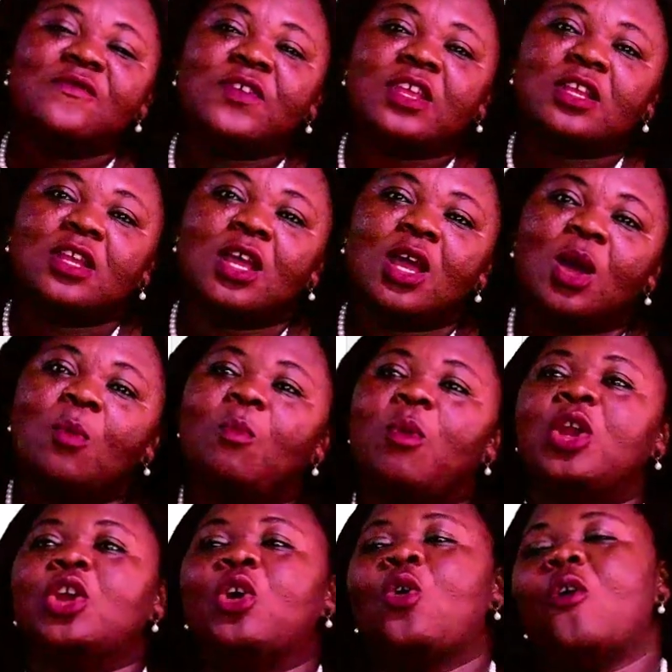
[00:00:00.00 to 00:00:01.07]
in.
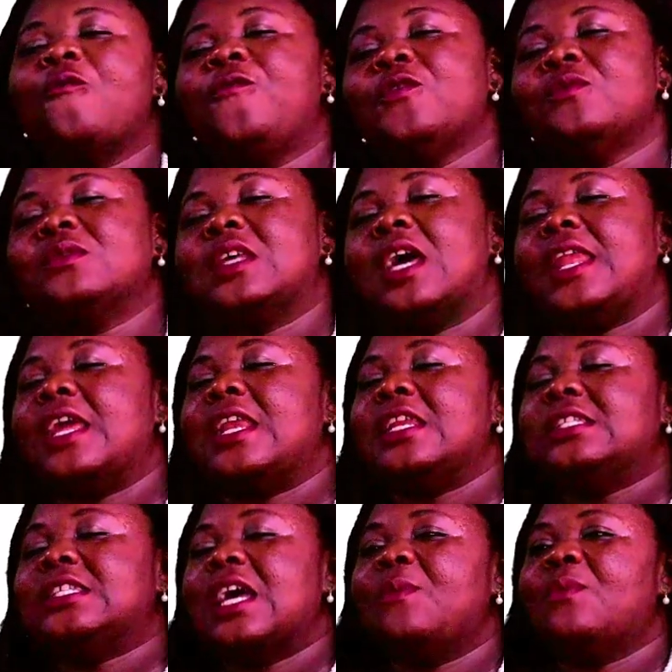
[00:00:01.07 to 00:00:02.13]
Monico feels that
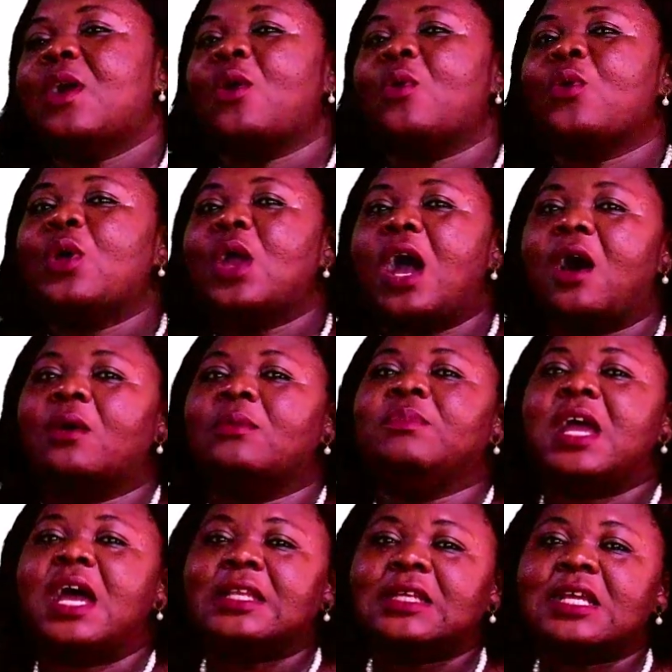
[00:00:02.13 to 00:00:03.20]
anytime you are going out,
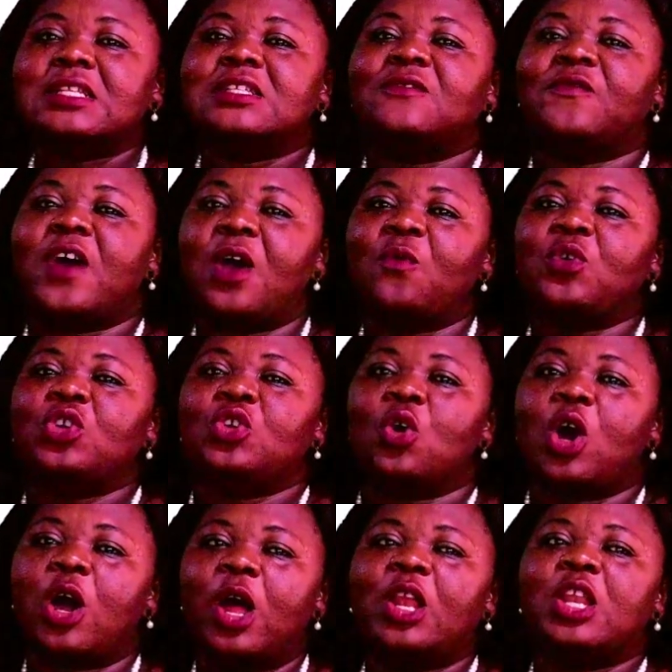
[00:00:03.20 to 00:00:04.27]
be identified with your
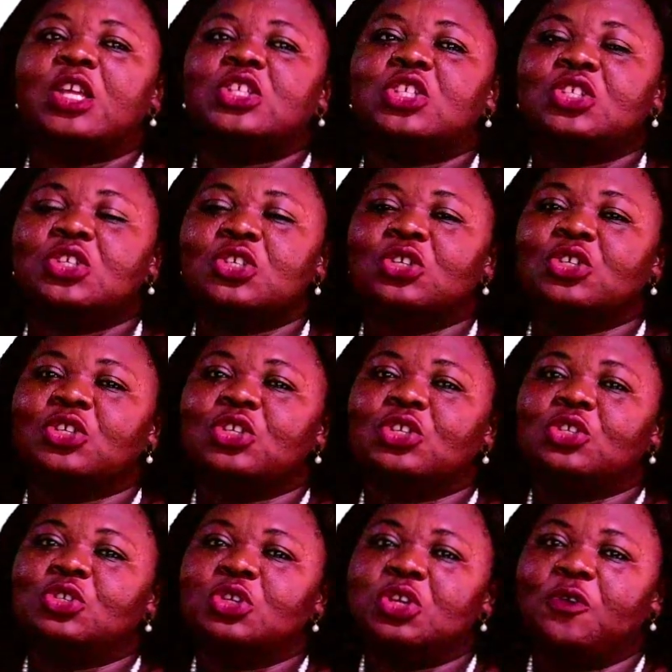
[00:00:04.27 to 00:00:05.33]
college
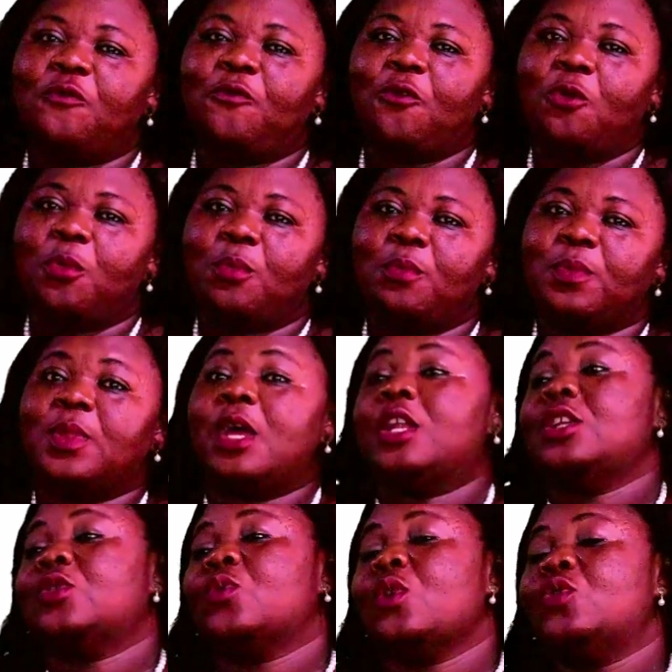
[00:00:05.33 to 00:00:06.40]
uniform. That
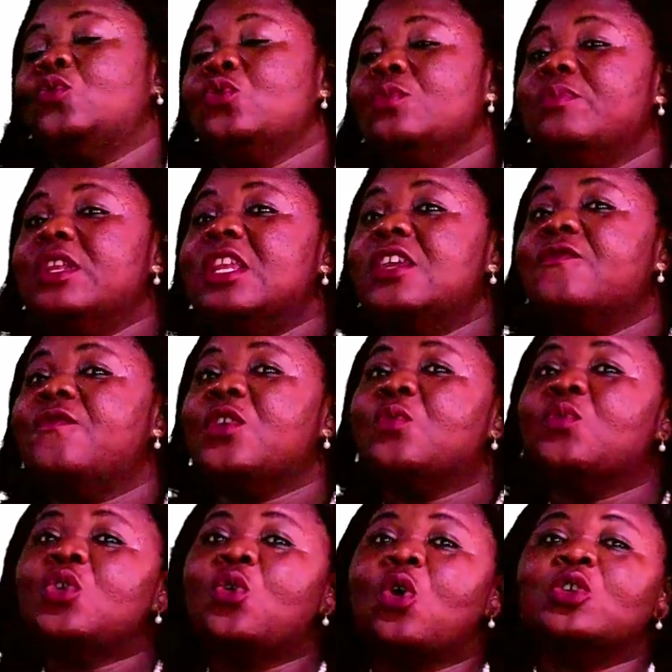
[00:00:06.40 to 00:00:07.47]
is what we believe in.
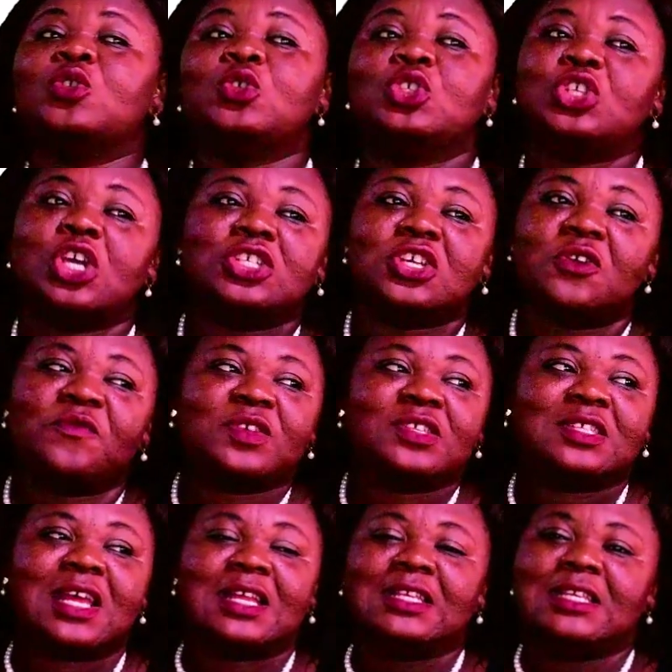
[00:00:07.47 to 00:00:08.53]
We go to church every
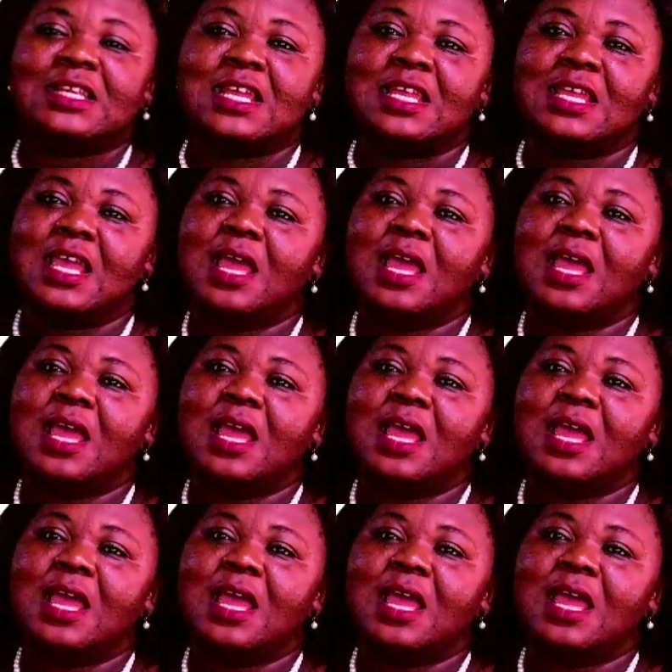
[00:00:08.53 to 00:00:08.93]
Sunday.